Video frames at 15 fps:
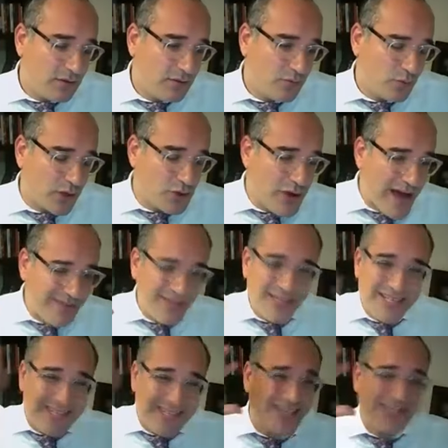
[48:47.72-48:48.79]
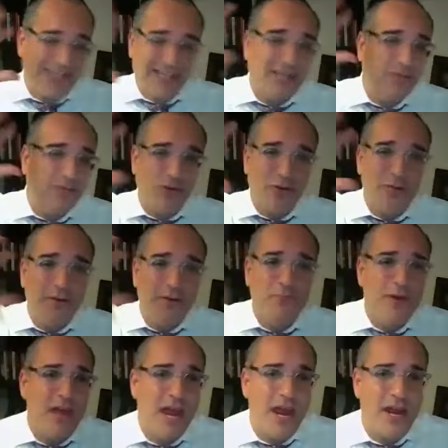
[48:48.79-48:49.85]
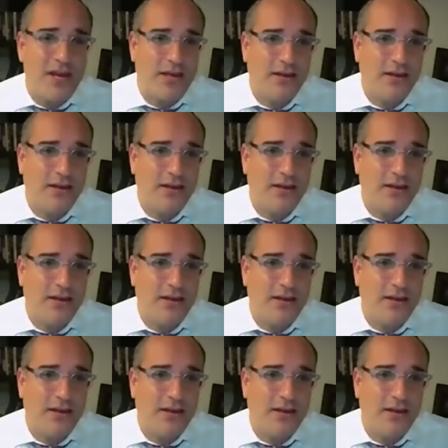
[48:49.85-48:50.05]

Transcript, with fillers: when you are this successful human being,